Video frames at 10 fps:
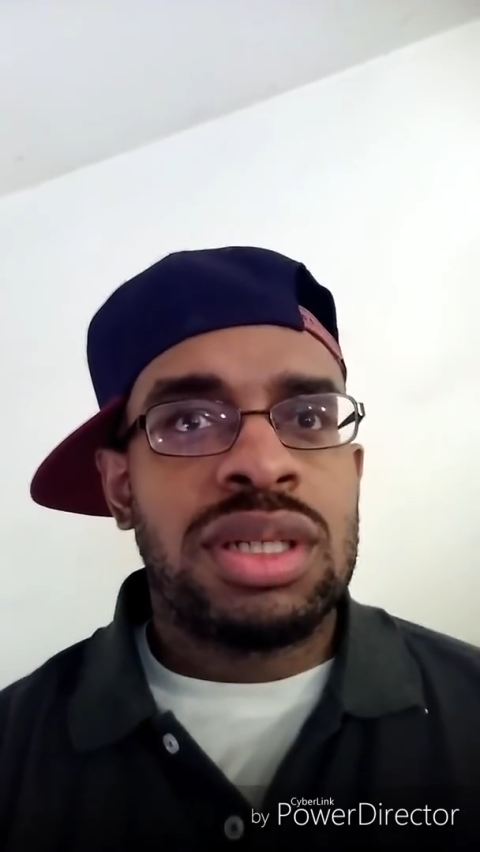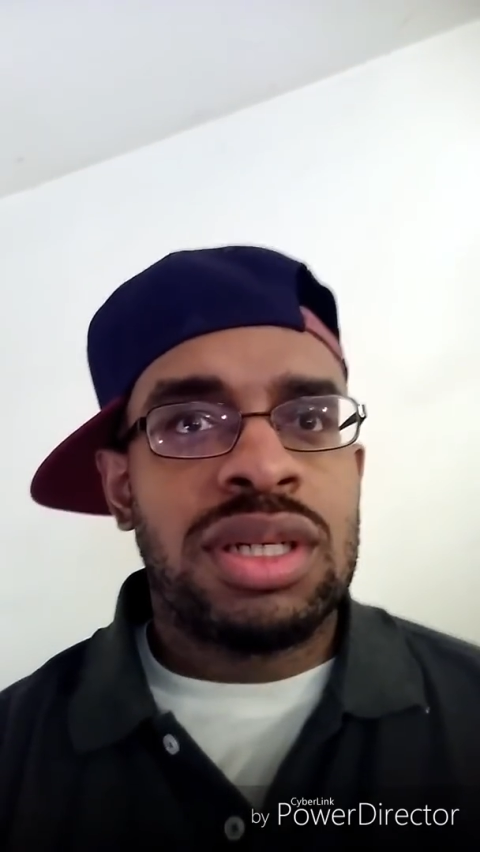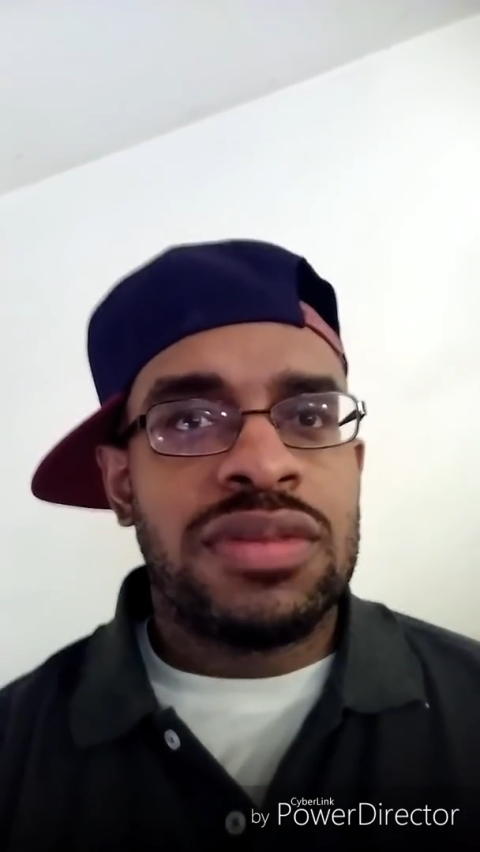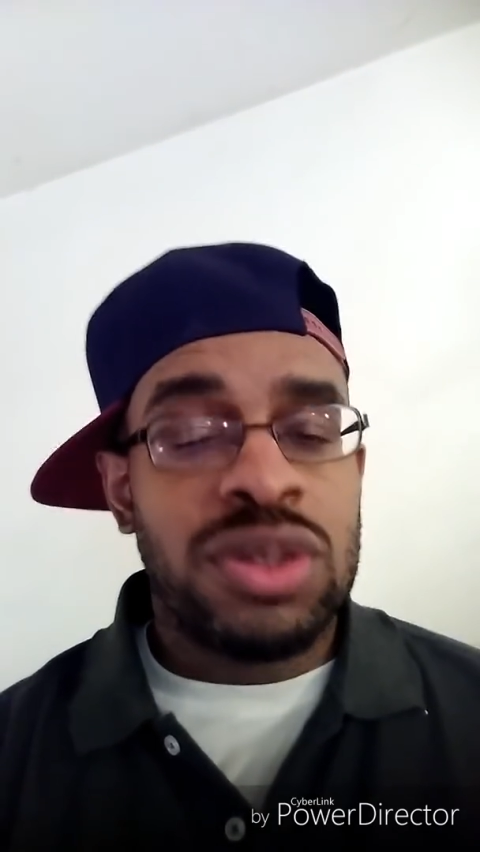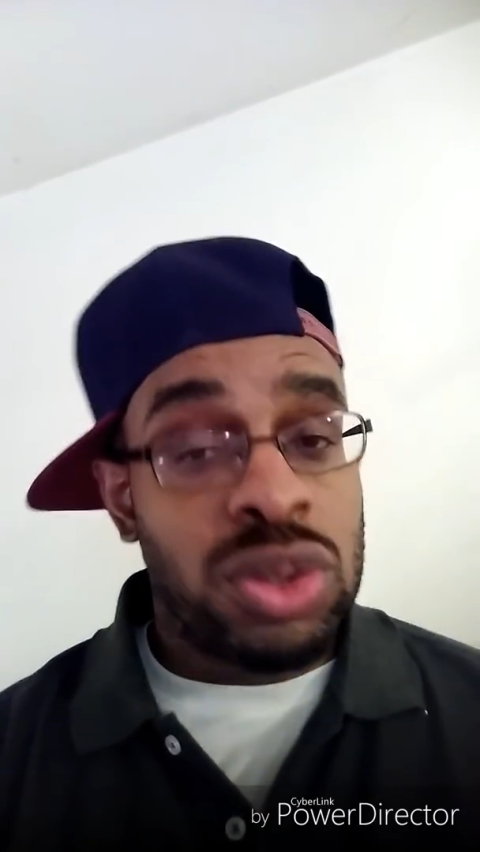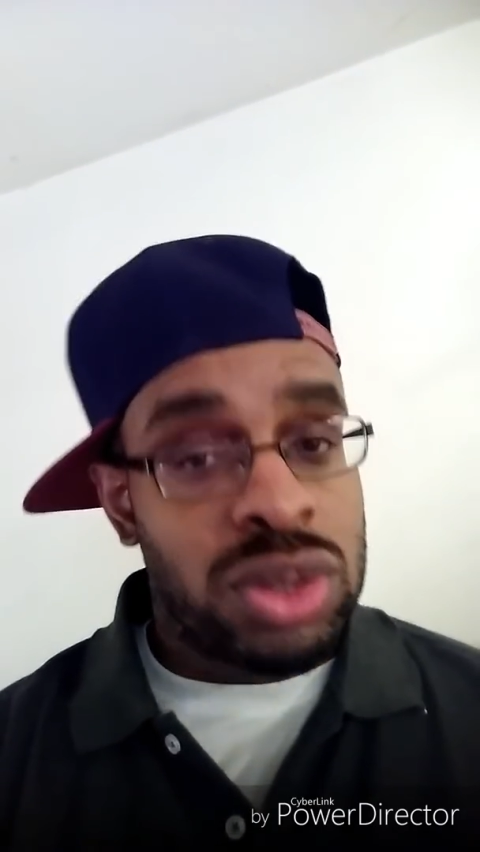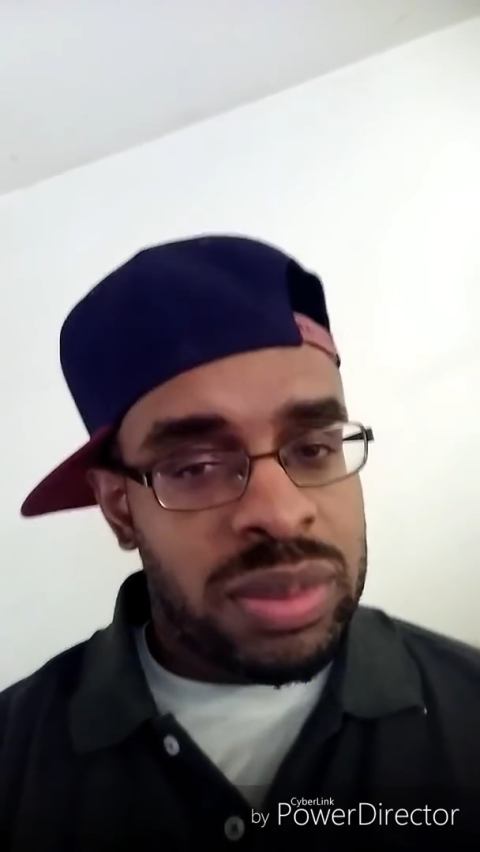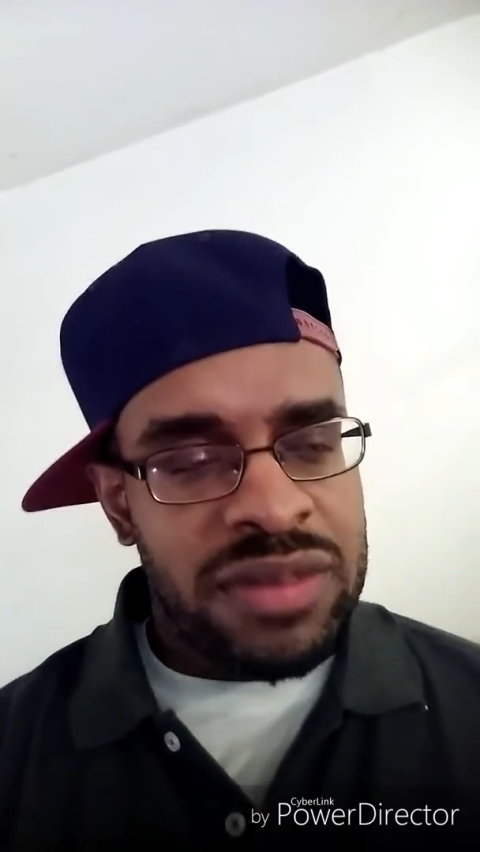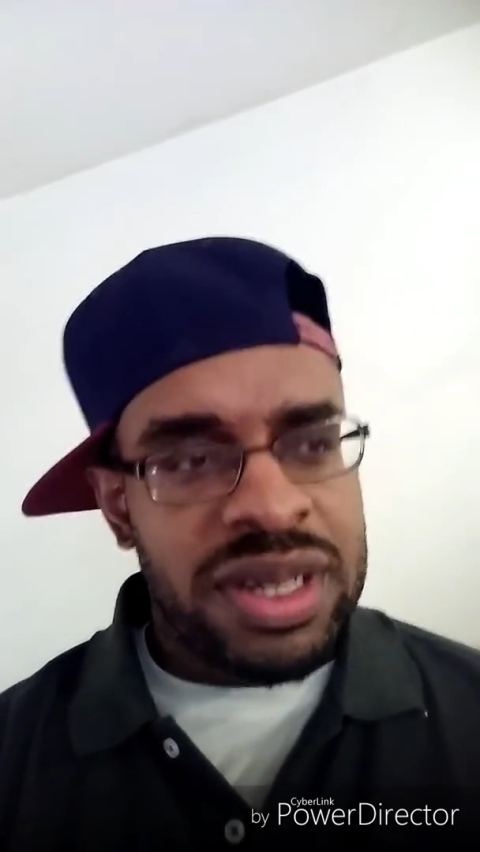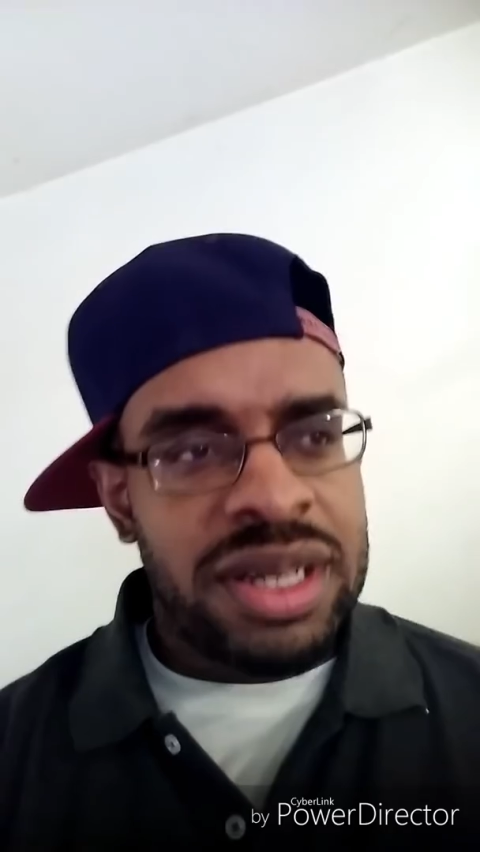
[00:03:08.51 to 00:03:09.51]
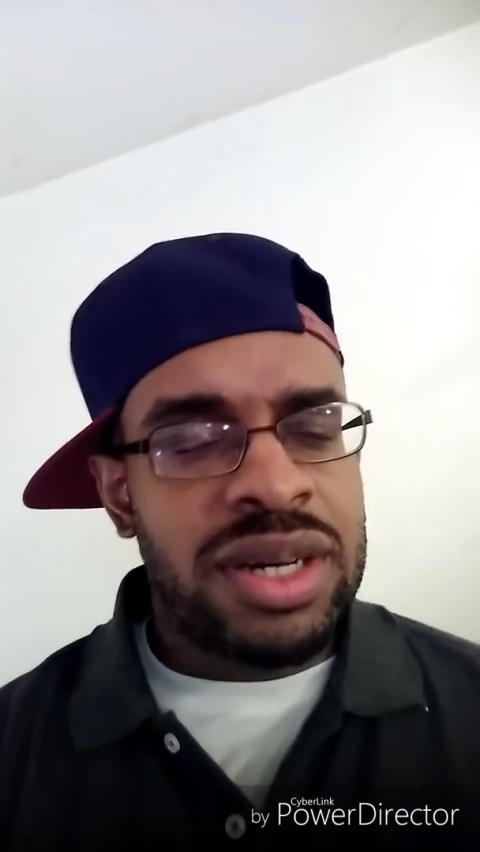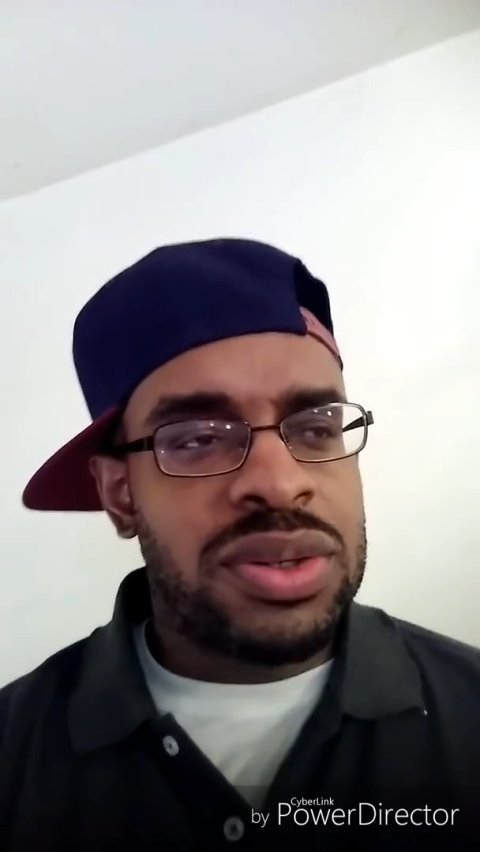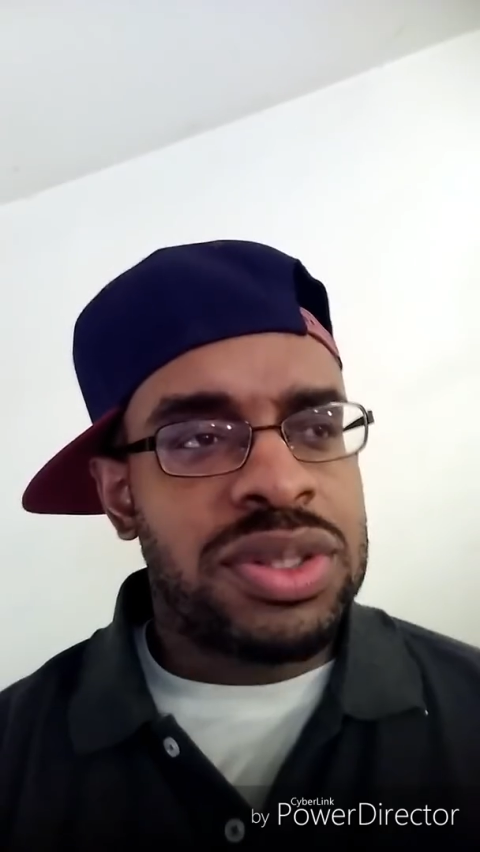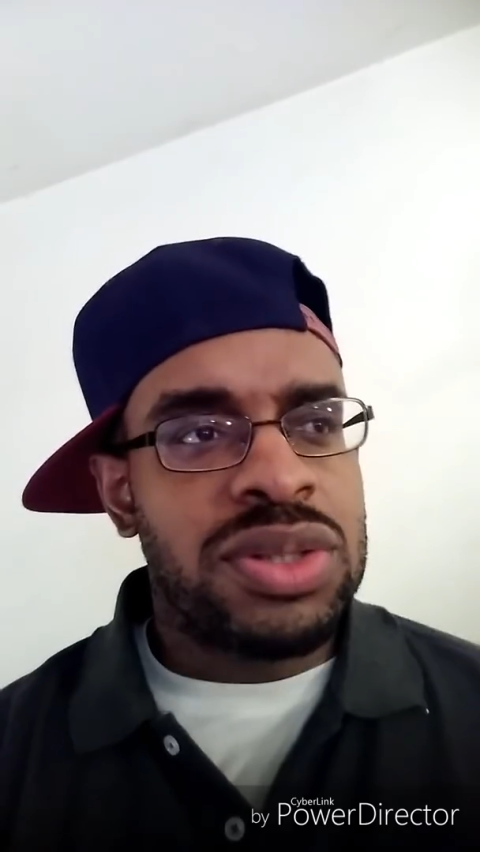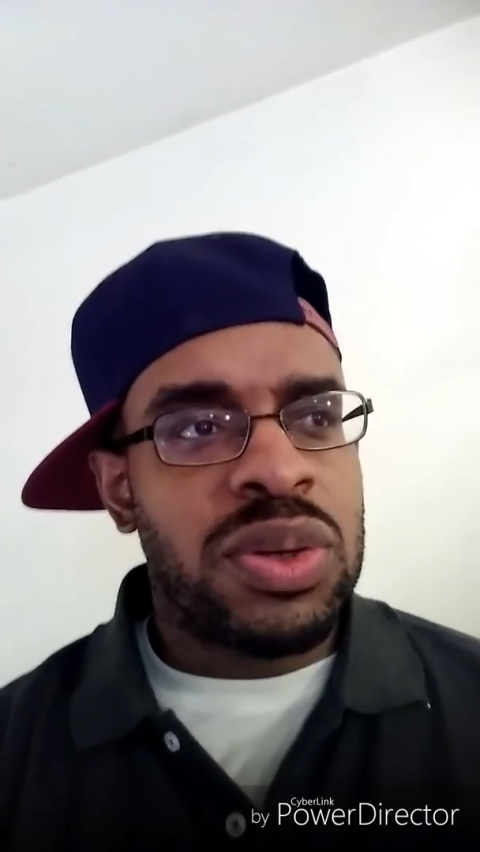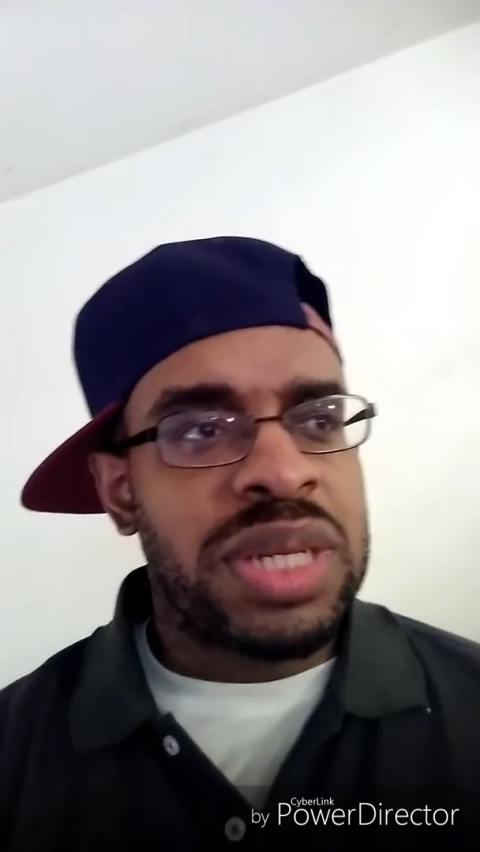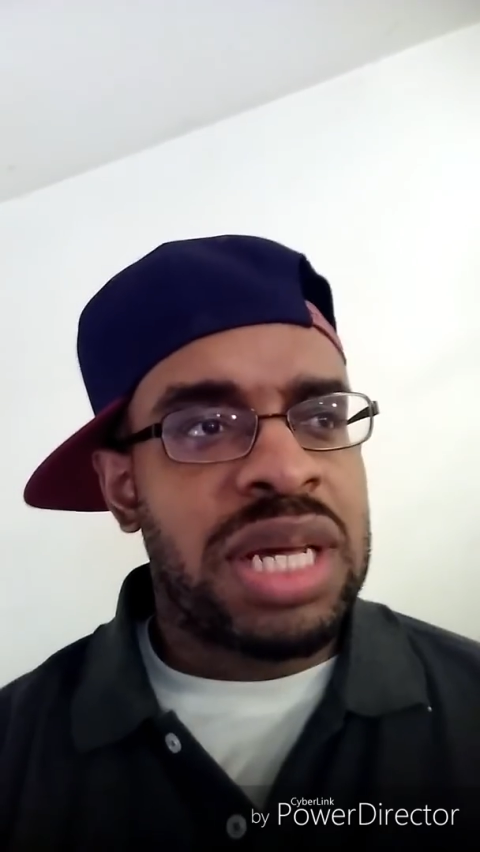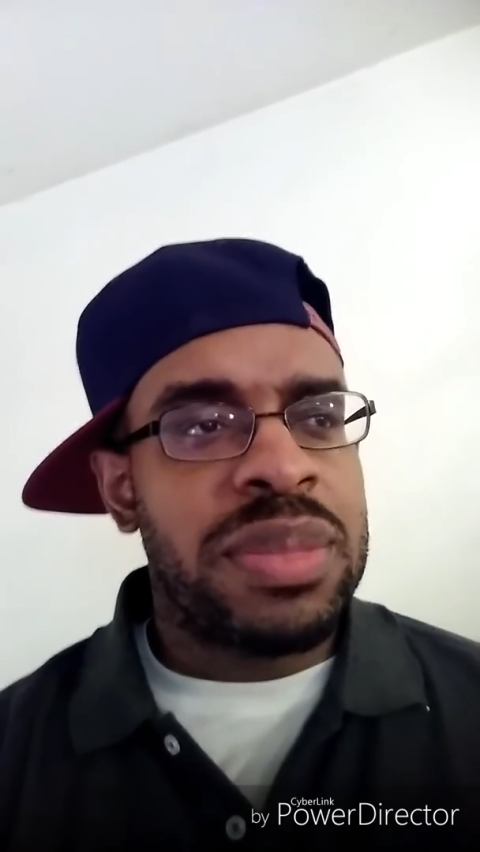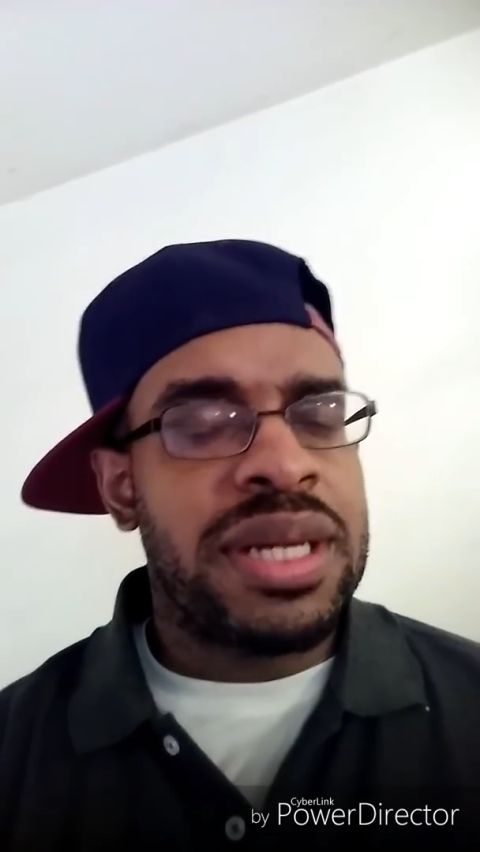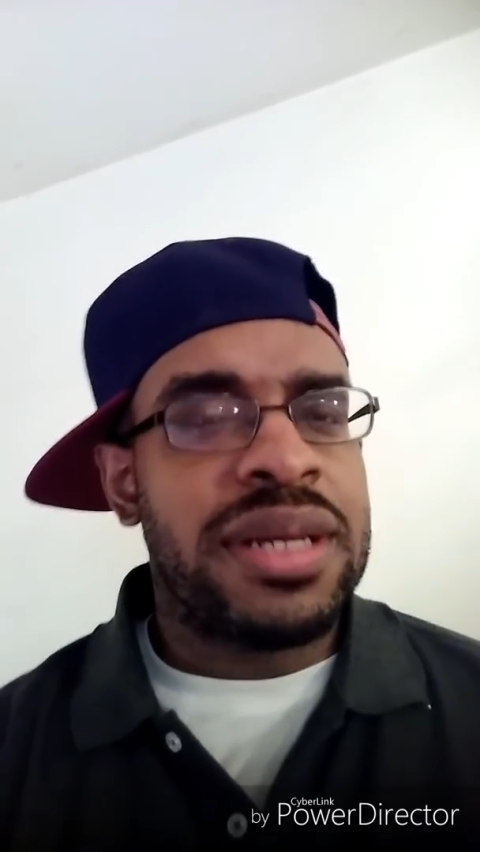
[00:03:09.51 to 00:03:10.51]
If you're new to my videos, you know what
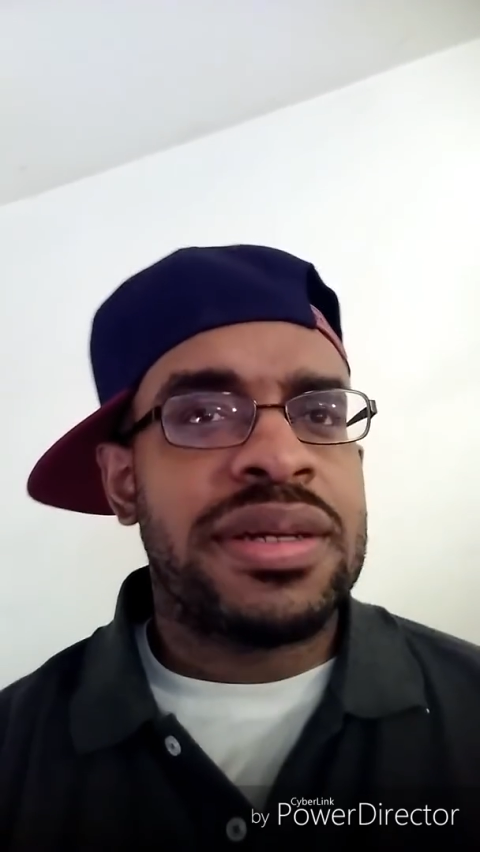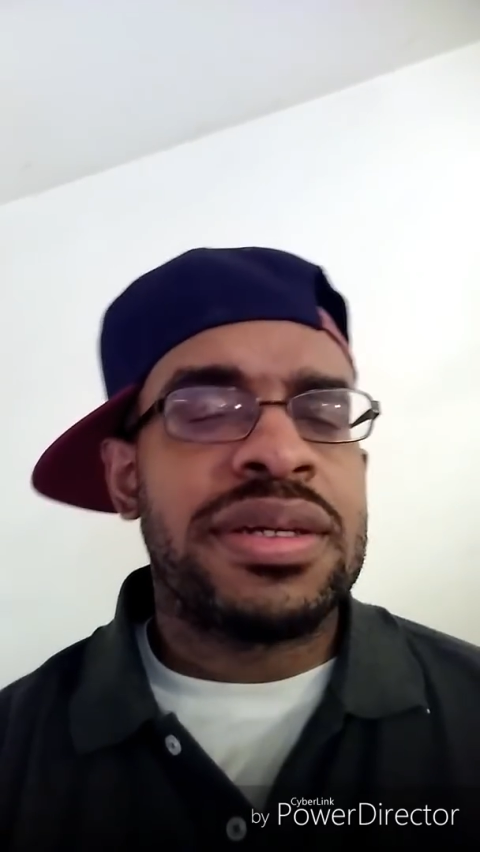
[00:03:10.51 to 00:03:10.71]
that means.